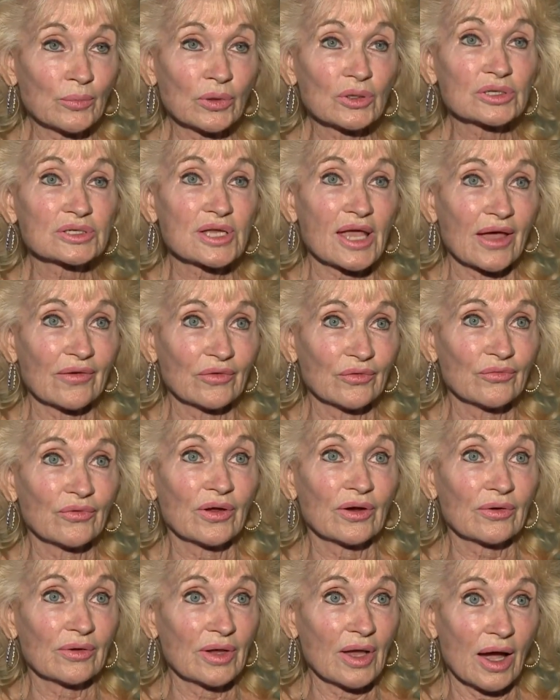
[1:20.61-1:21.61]
bulls have a
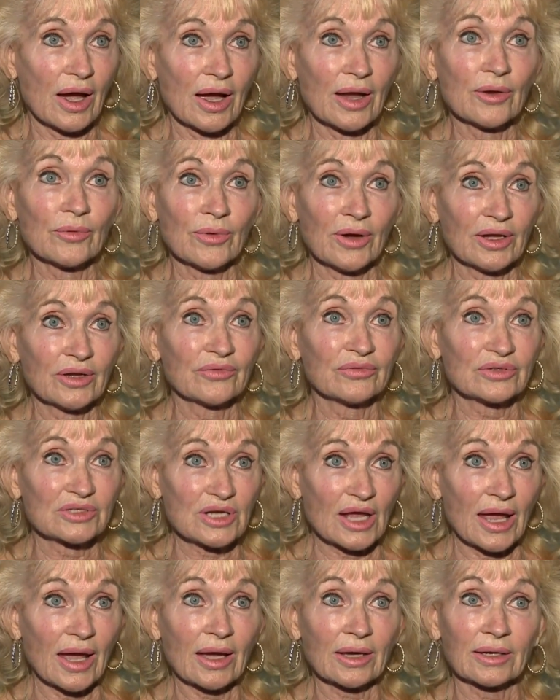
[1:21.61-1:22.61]
very high rate of
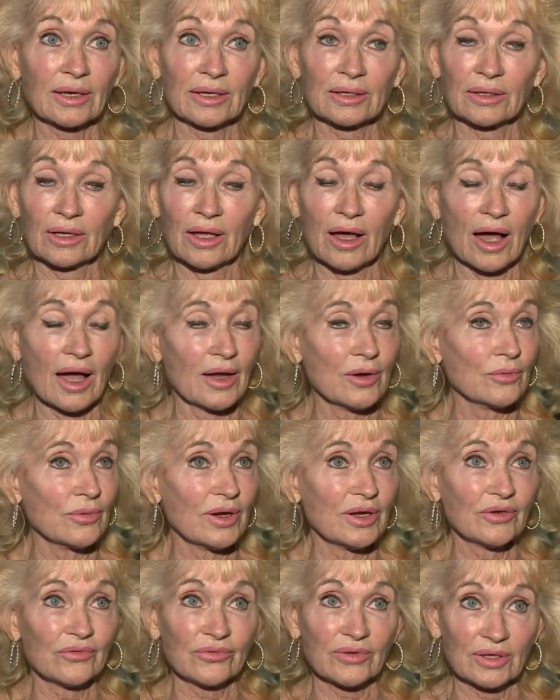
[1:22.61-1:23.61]
attack and a high
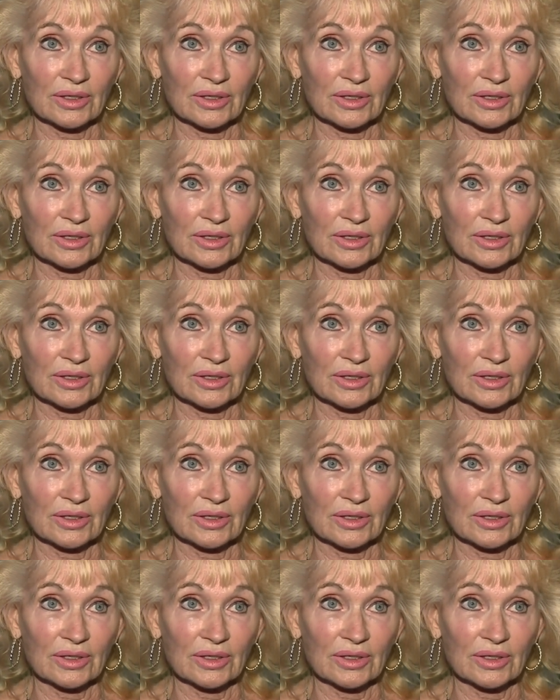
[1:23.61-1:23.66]
rate of